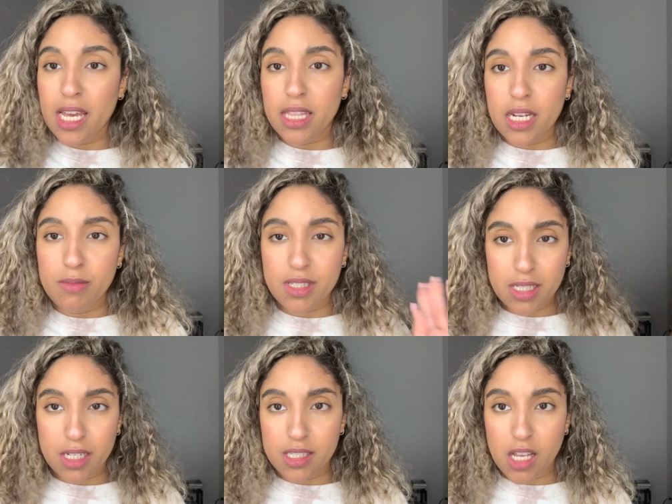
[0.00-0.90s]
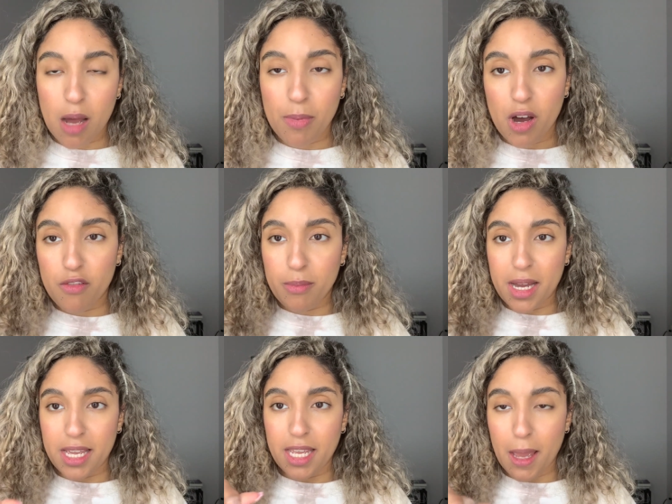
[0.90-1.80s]
and then I'm just gonna top off
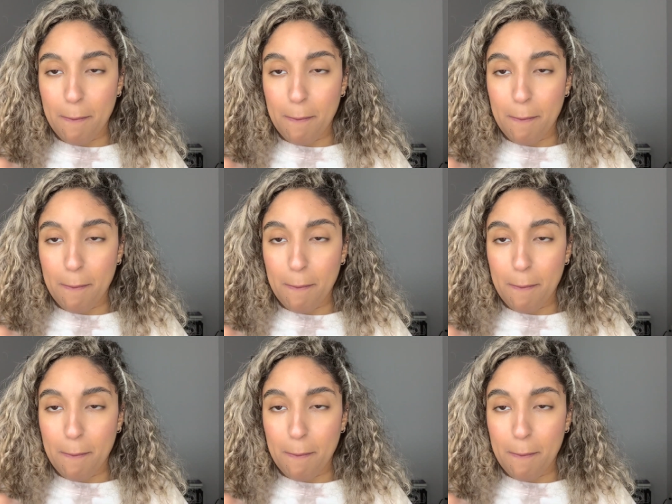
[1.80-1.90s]
my